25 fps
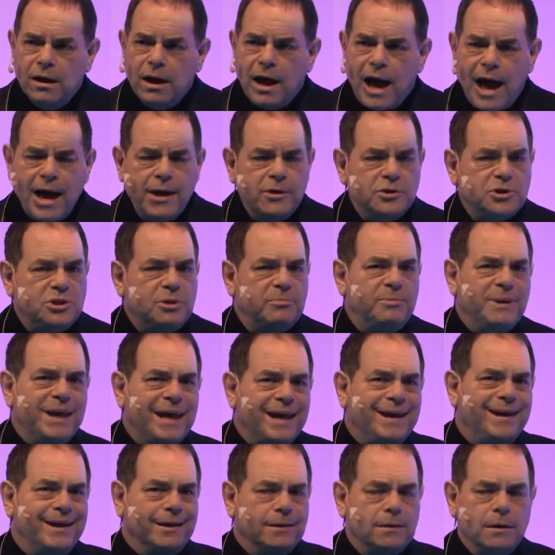I used to be
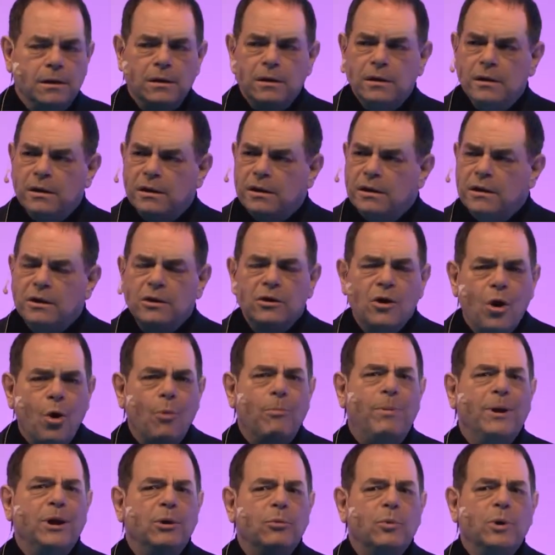in it.
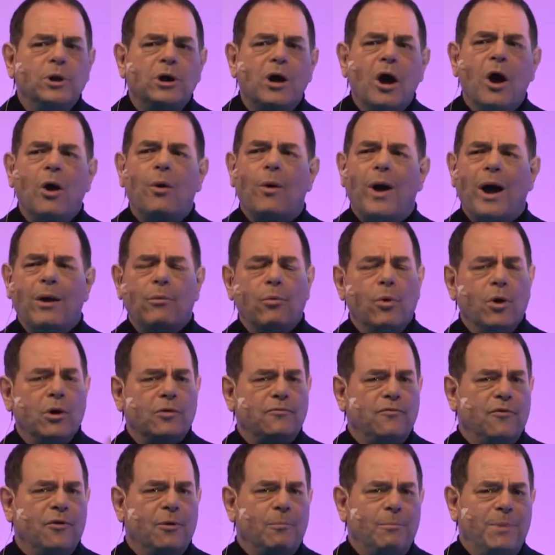Nobody would go. I worked
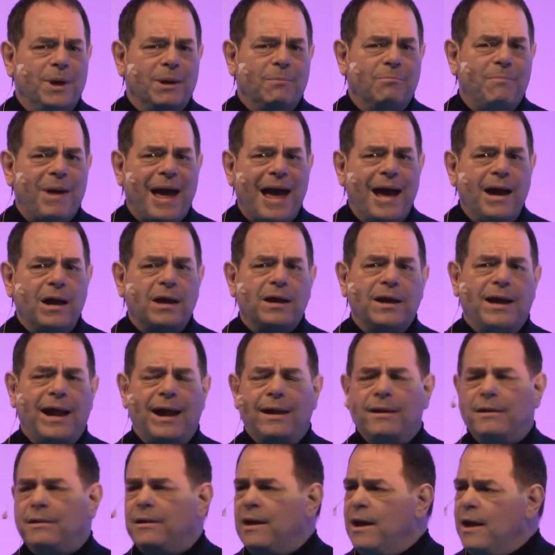for a big bank. It
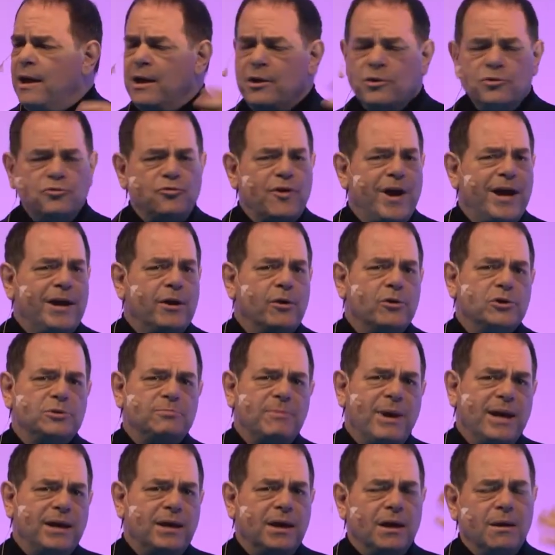had traders
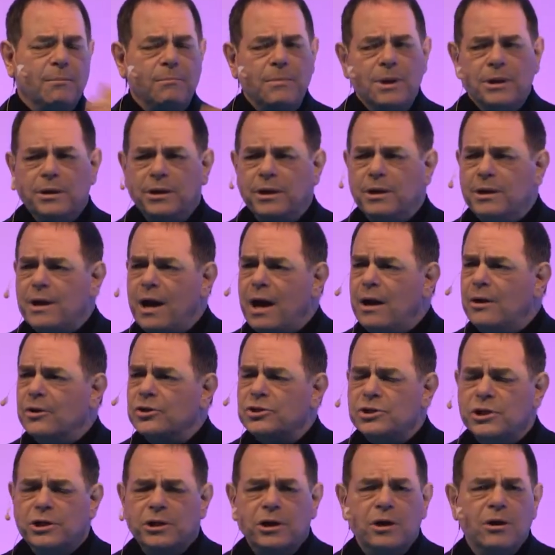making $1 million a
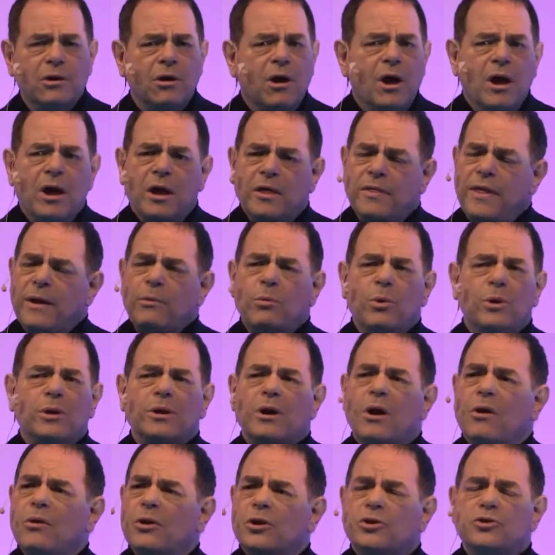year. They wouldn't
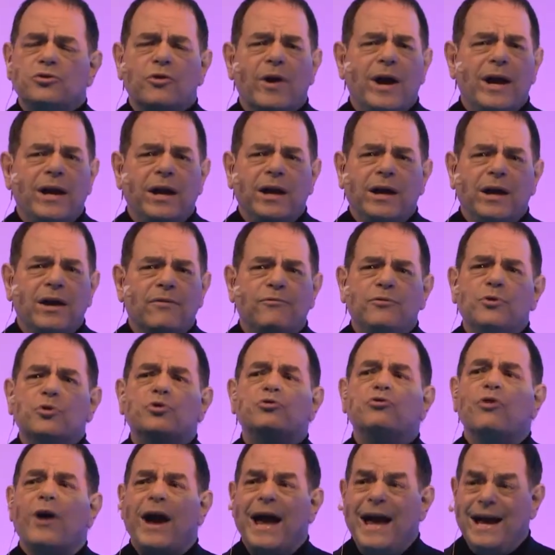go to training if you
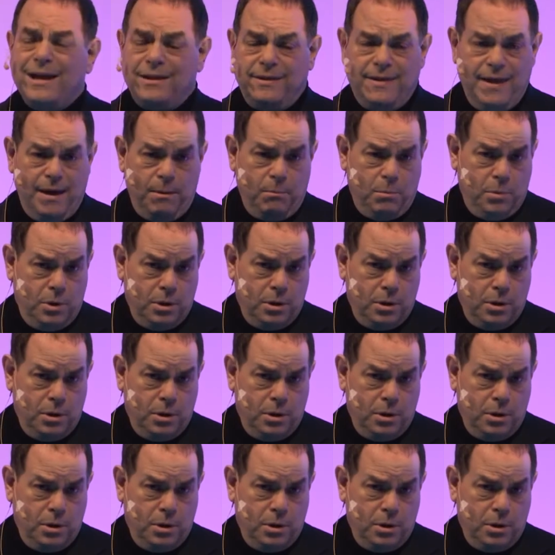dragged them.